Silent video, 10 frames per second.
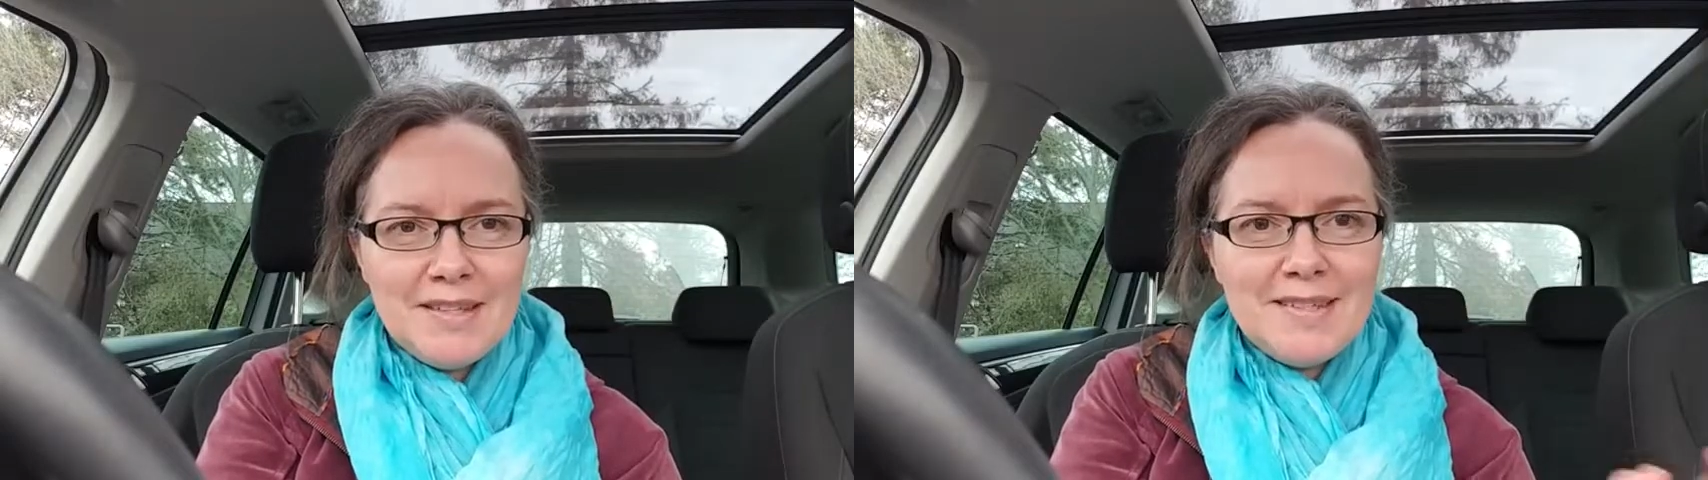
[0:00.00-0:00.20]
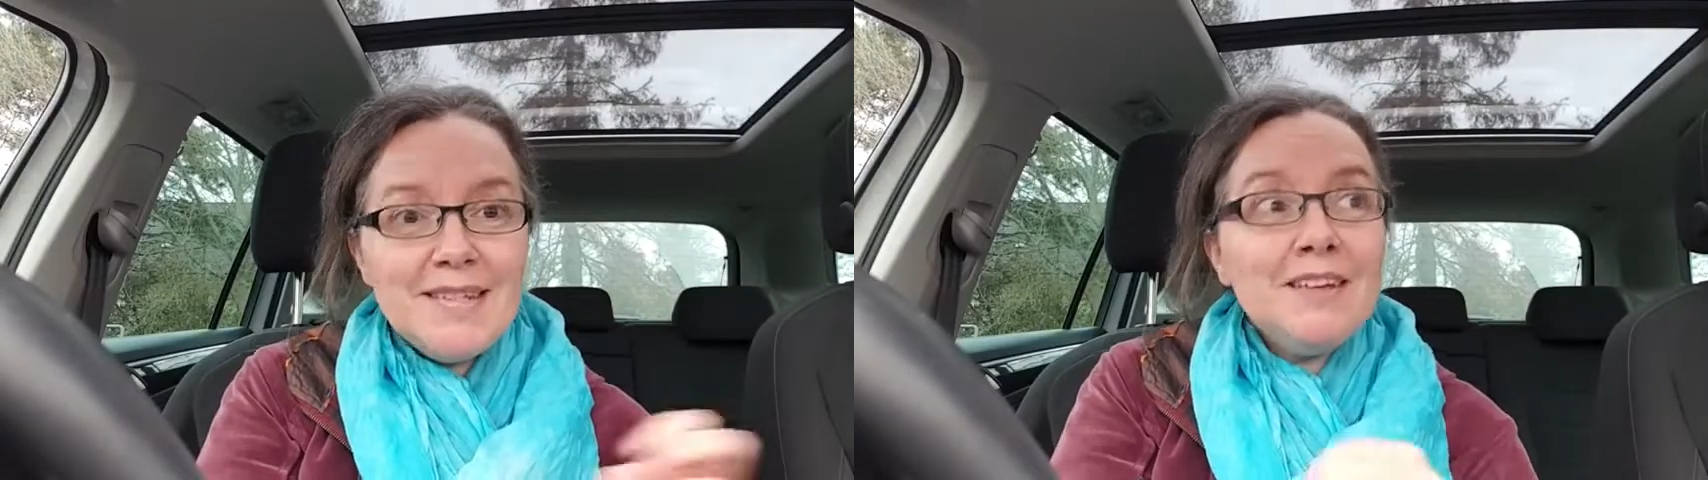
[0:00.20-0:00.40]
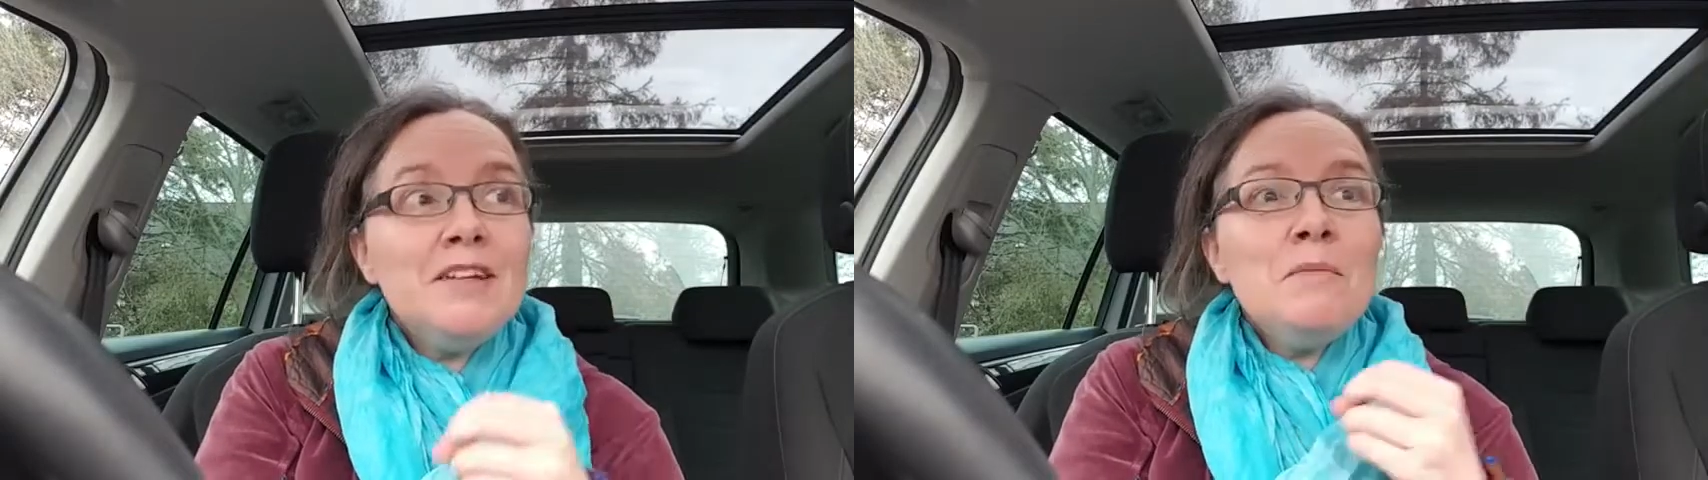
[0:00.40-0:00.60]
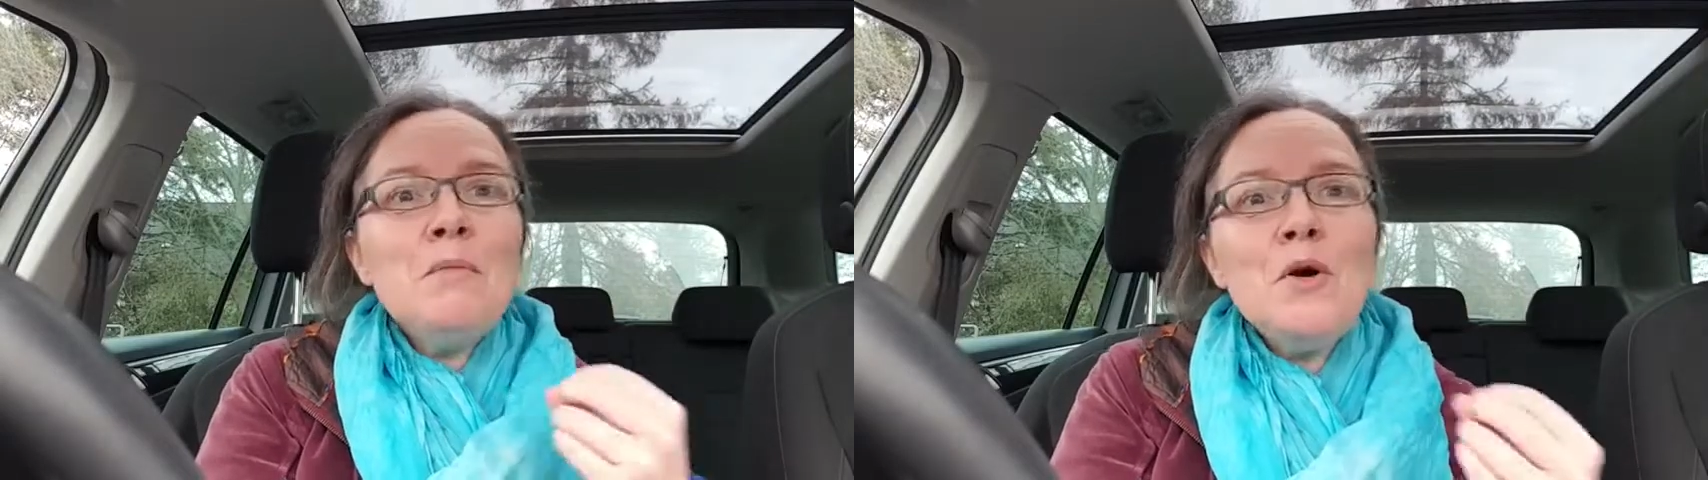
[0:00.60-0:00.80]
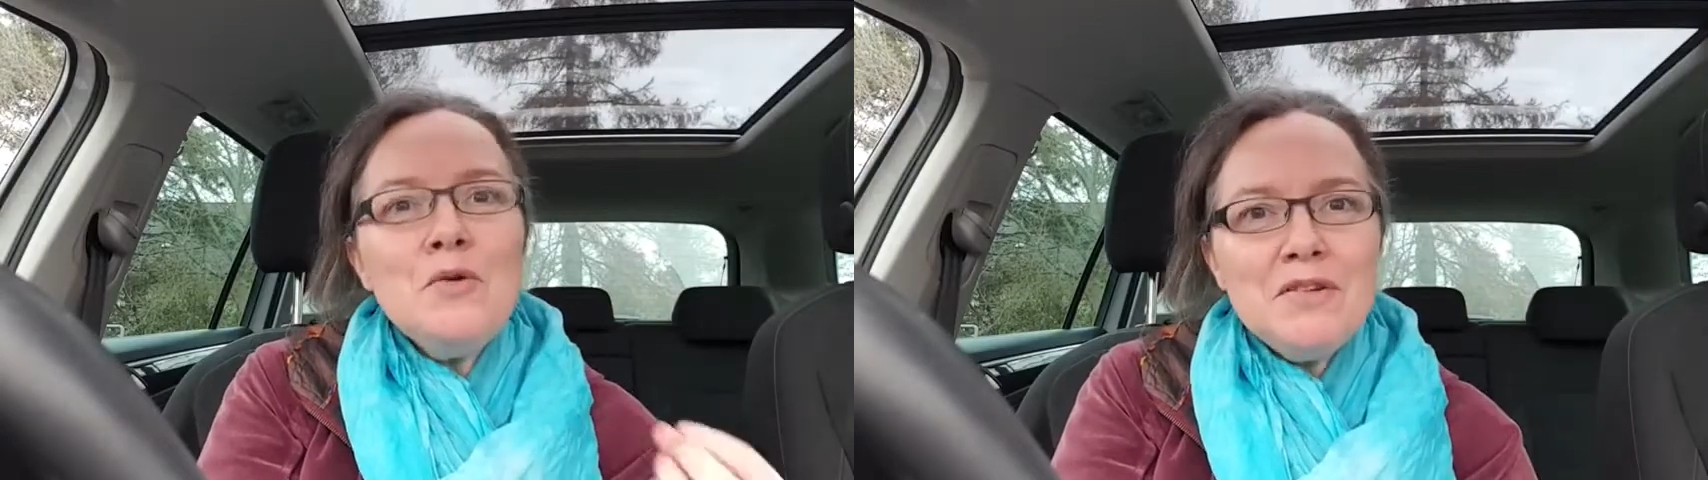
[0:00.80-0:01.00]
Is it going to
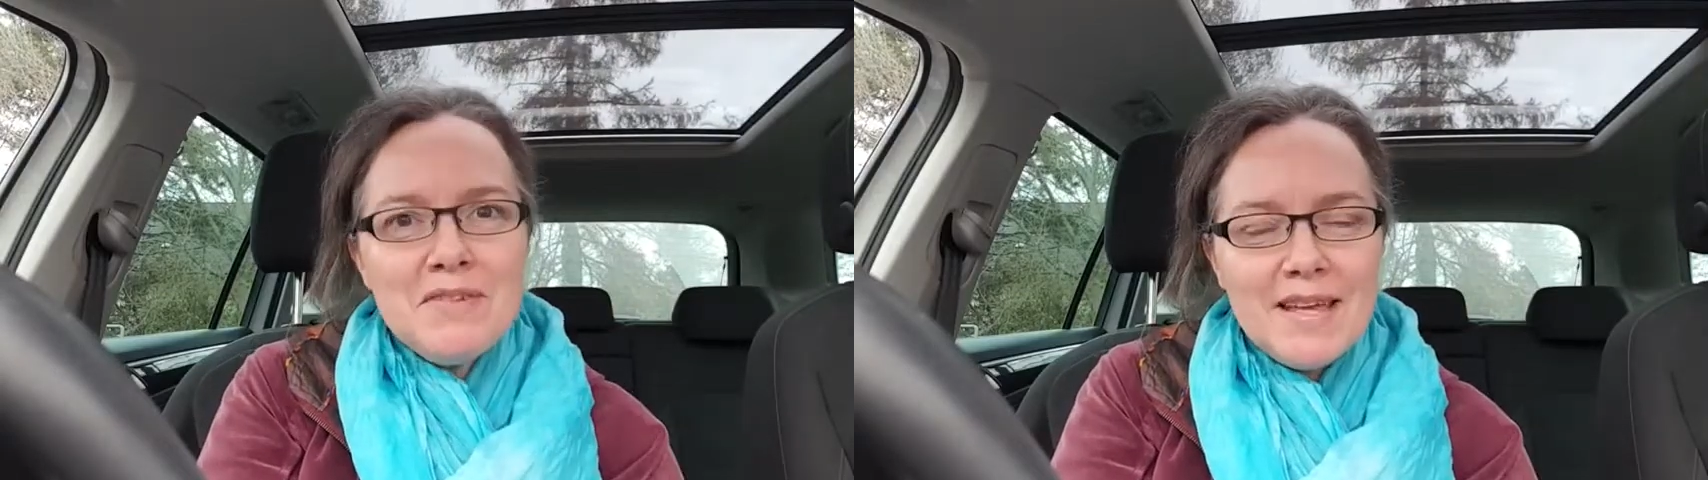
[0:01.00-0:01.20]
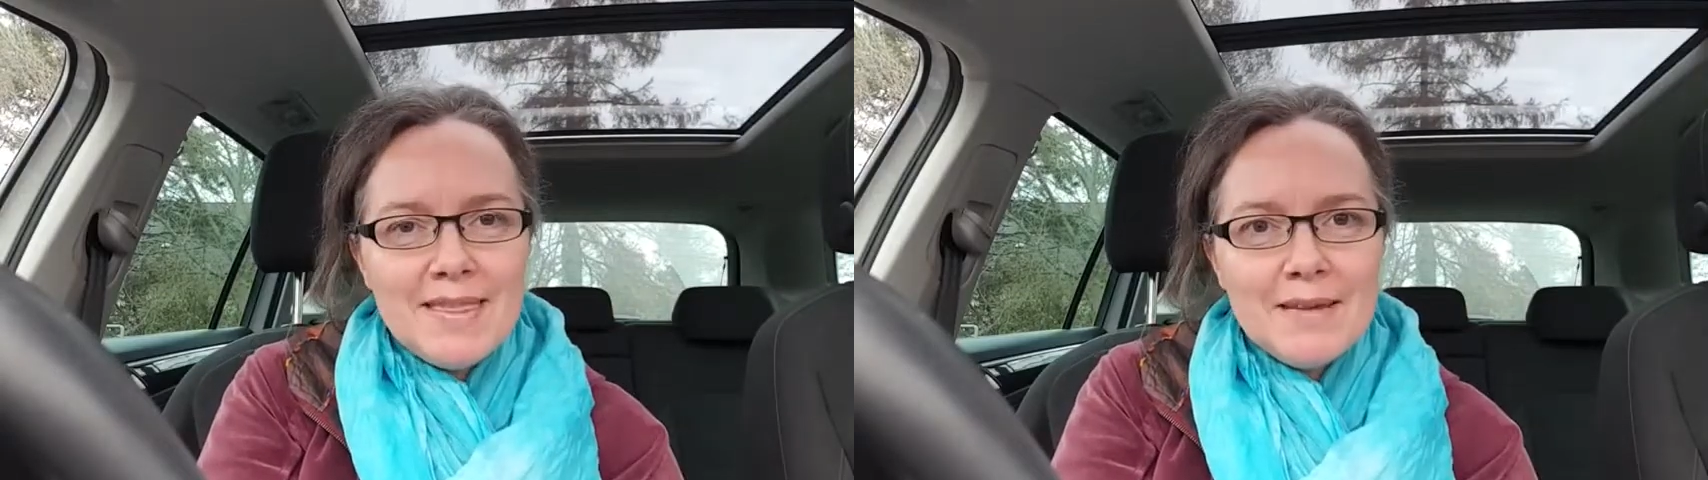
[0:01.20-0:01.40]
motivate